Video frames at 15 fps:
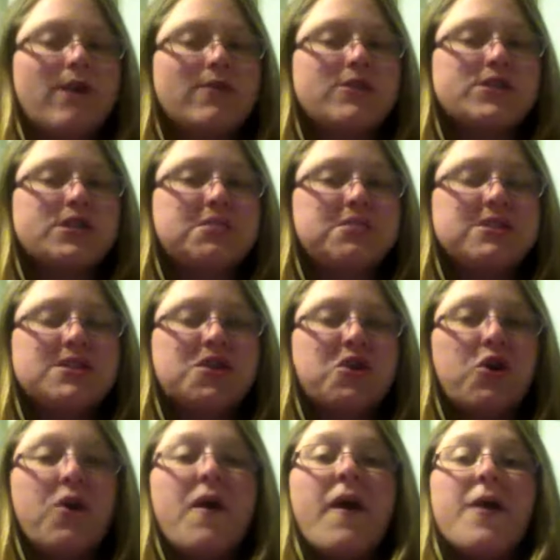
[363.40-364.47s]
Crofters the
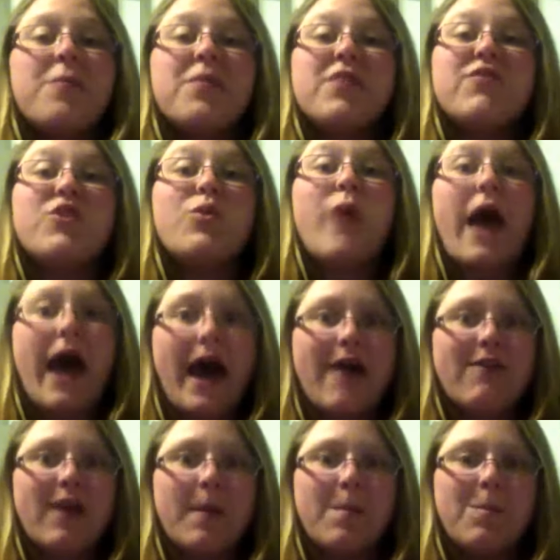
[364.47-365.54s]
Musical, but if you
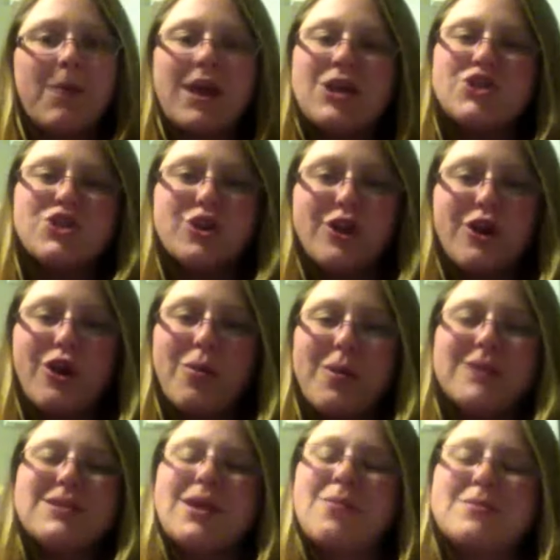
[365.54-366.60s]
haven't, make sure you go
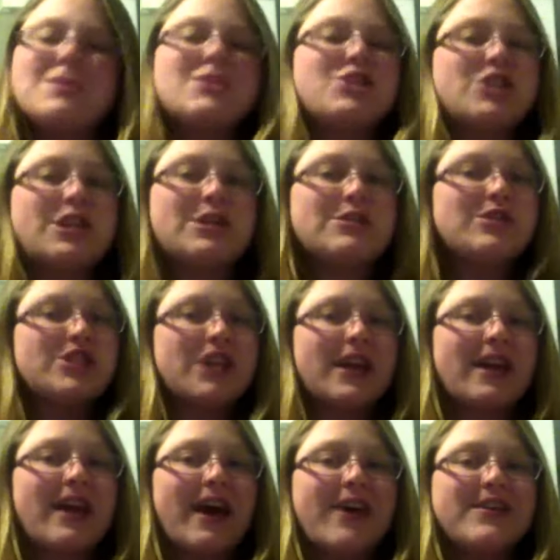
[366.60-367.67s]
by Thomas's channel and
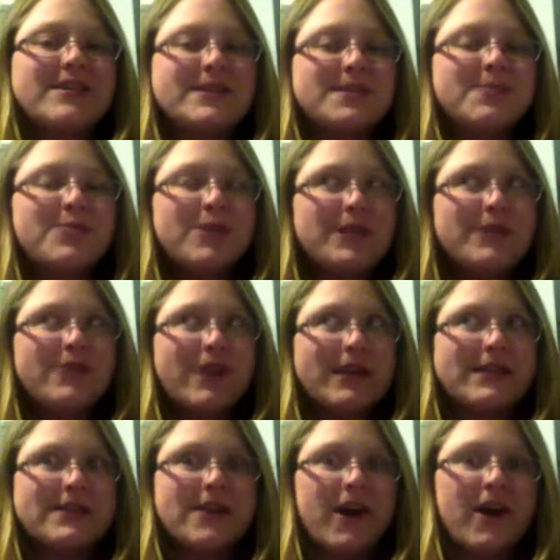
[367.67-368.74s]
check it out. It's a pretty
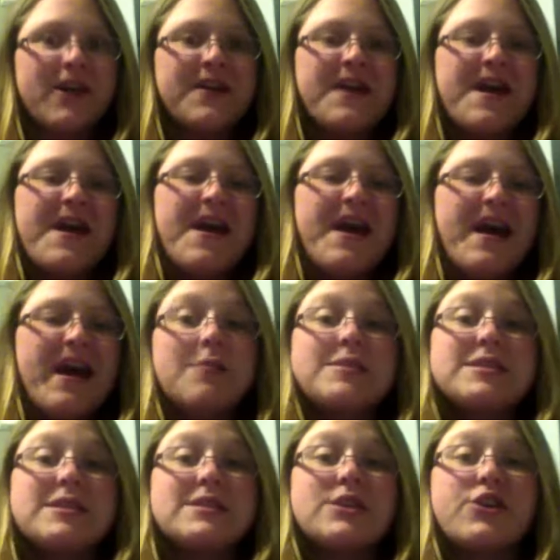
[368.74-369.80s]
great song.
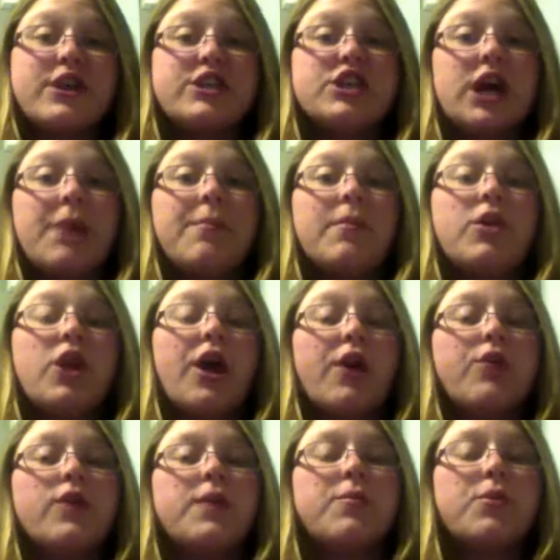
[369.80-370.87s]
Thomas does a great job
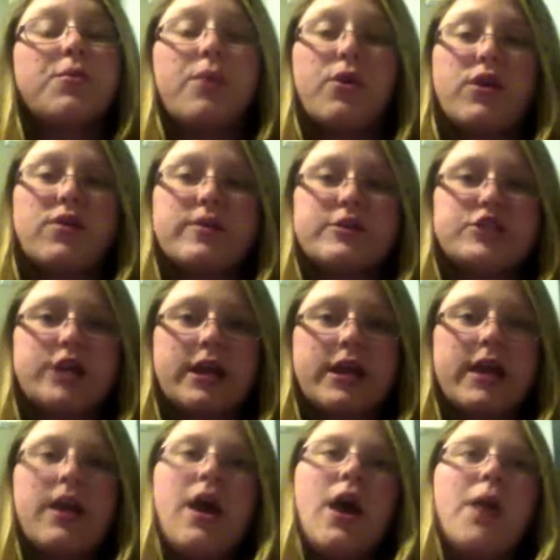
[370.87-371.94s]
not only promoting the
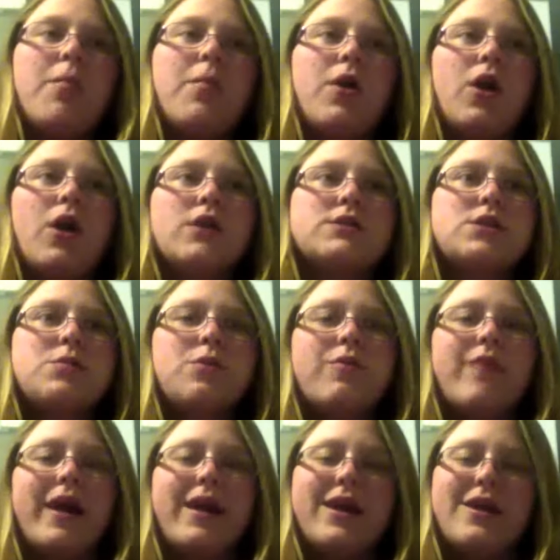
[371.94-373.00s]
jelly, but also
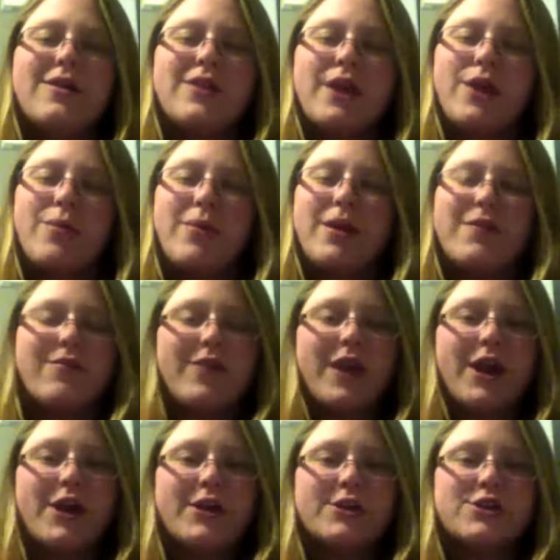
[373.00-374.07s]
providing a little bit of
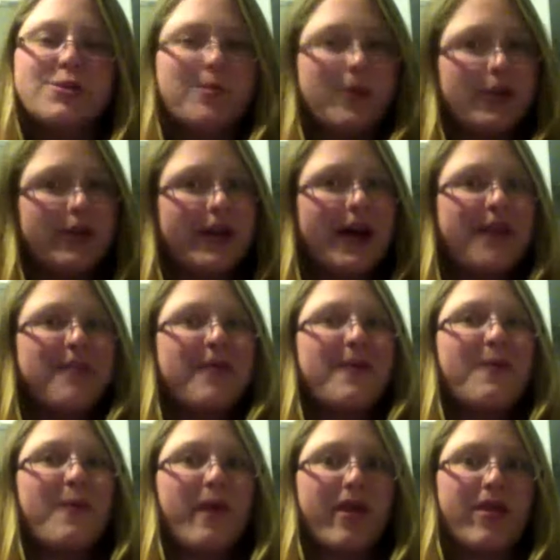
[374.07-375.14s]
character buildup
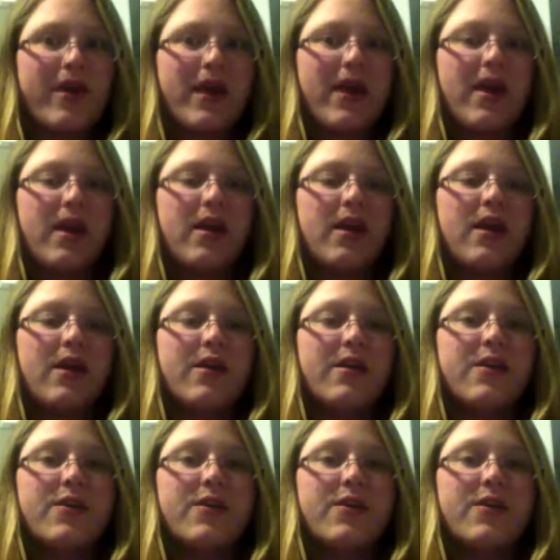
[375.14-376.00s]
within